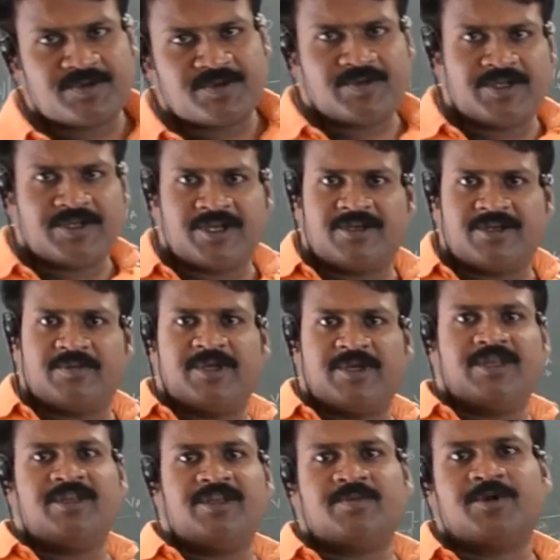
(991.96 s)
will get
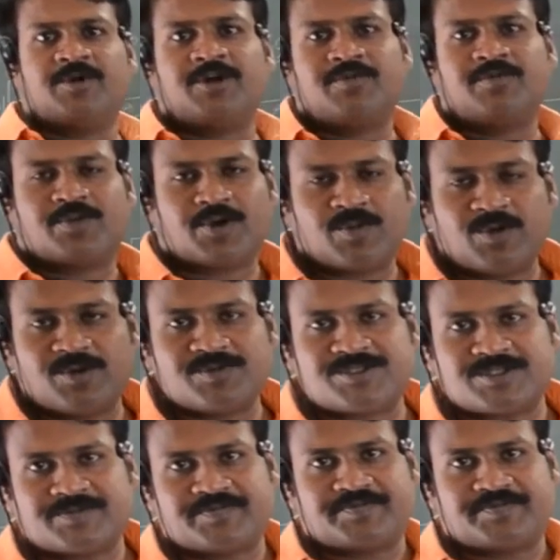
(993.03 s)
many number of problems.